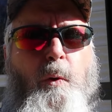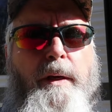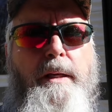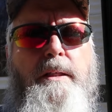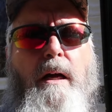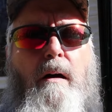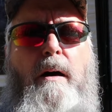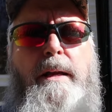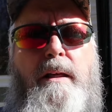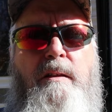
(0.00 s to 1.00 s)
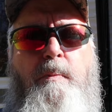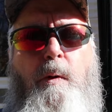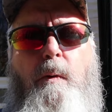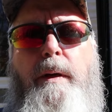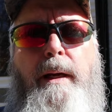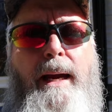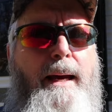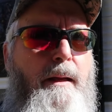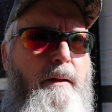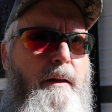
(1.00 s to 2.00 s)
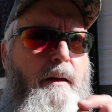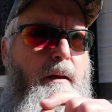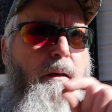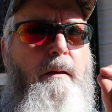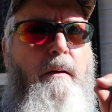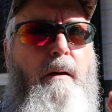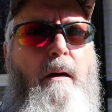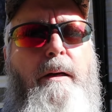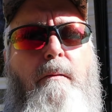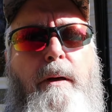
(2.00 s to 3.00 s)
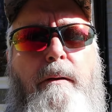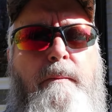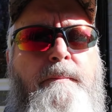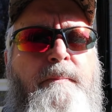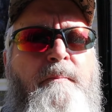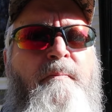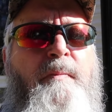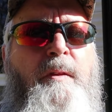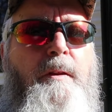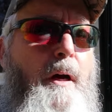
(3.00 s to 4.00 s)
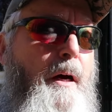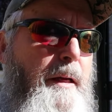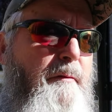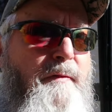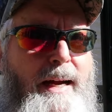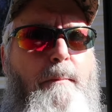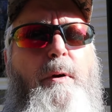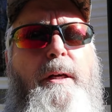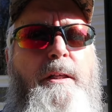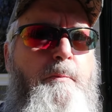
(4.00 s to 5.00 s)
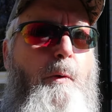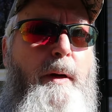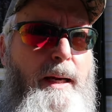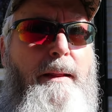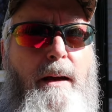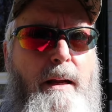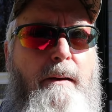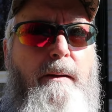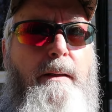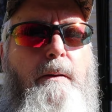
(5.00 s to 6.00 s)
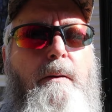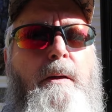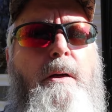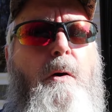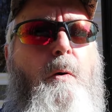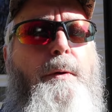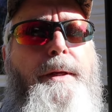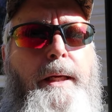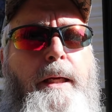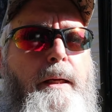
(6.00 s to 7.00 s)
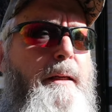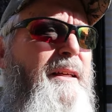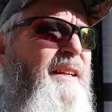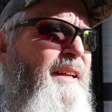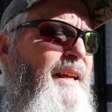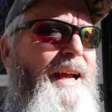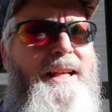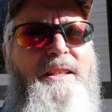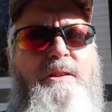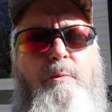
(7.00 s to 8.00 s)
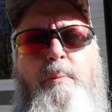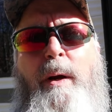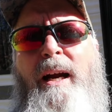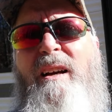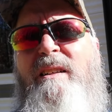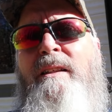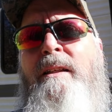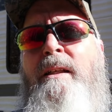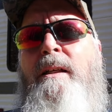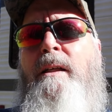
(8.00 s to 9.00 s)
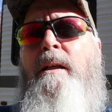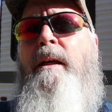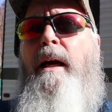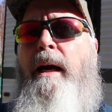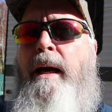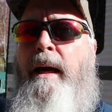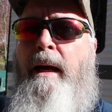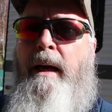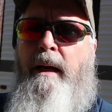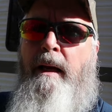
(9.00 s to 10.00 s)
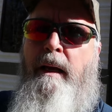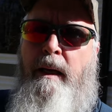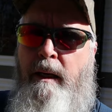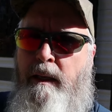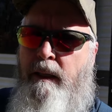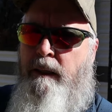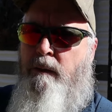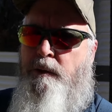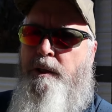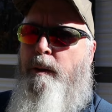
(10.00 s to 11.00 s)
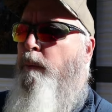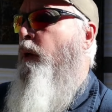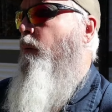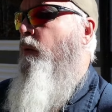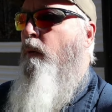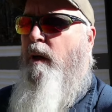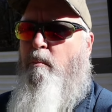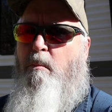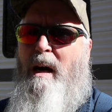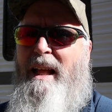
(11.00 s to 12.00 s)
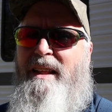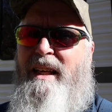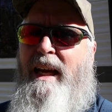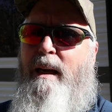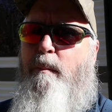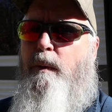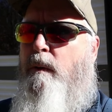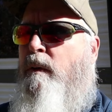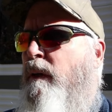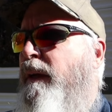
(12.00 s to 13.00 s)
his awning is pulling out of the awning rail. The awning fabric is pulling out of the awning rail on the end. He had this repaired at a dealership, probably where he bought the camper,